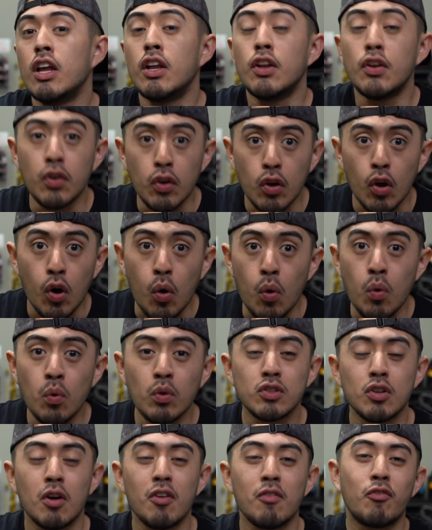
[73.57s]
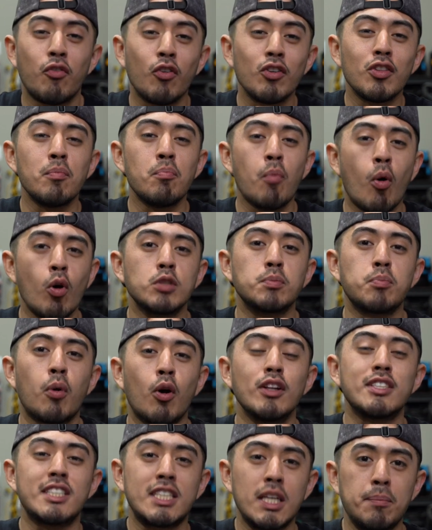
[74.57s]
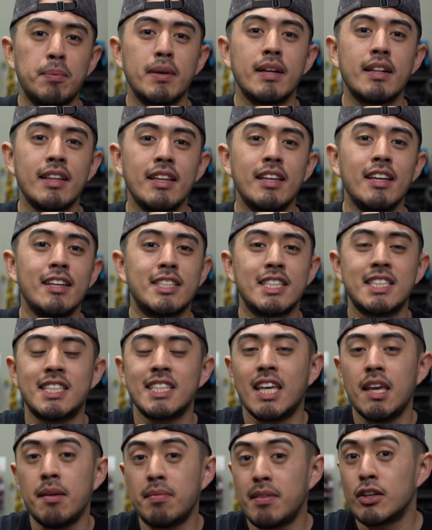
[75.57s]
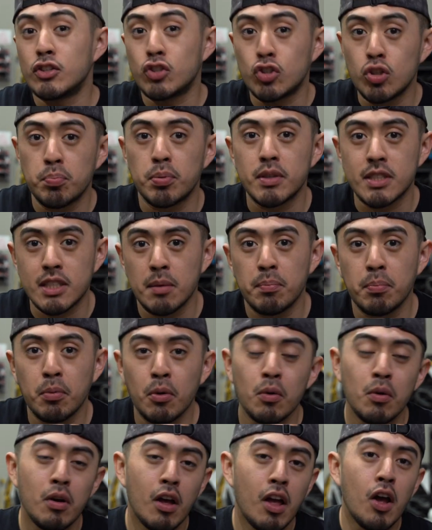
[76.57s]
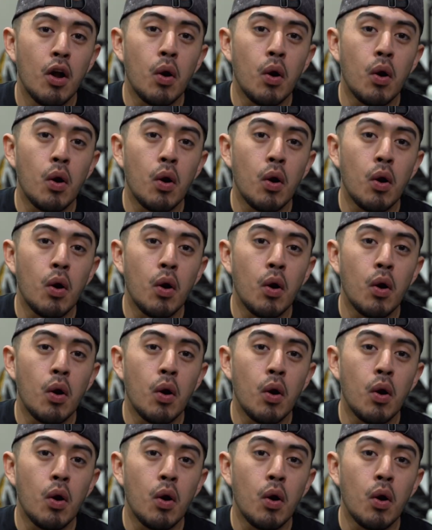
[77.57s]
No. So for the most part, typically, just to keep things super simple,